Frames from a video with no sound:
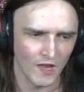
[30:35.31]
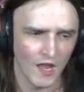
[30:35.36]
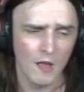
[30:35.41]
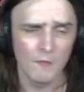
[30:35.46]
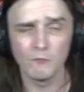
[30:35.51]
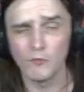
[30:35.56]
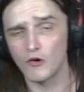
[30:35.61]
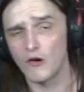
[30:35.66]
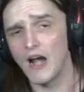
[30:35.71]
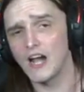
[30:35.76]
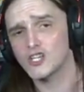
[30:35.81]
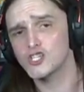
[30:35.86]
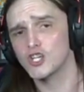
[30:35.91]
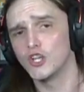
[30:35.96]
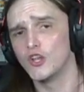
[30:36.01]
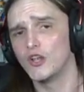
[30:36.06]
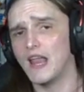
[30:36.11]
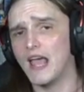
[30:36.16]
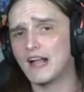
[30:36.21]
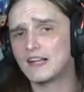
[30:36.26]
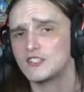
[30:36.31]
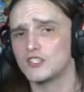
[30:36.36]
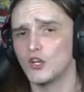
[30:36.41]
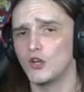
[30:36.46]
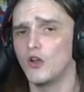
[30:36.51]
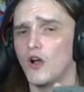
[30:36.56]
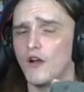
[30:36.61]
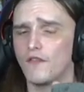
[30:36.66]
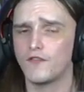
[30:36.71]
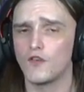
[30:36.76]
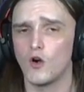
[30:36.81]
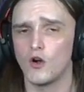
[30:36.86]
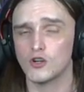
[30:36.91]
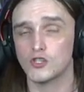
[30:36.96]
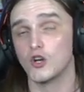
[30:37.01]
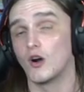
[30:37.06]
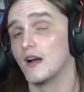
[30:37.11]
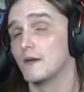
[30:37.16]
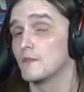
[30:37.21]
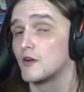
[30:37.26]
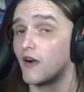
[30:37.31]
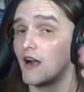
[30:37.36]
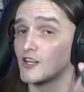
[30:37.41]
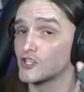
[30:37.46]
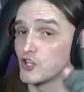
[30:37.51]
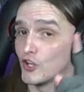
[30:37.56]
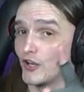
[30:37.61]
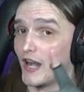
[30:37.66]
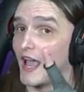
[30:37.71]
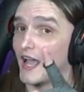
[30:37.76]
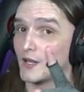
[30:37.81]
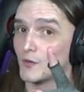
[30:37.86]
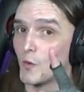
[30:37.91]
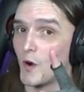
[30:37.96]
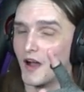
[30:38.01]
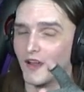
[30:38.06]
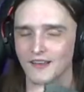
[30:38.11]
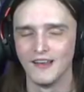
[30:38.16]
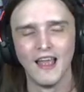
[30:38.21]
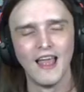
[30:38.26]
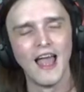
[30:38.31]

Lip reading: Mirage Saloon Act 2, of course, sorry, Mirage Saloon Act 1.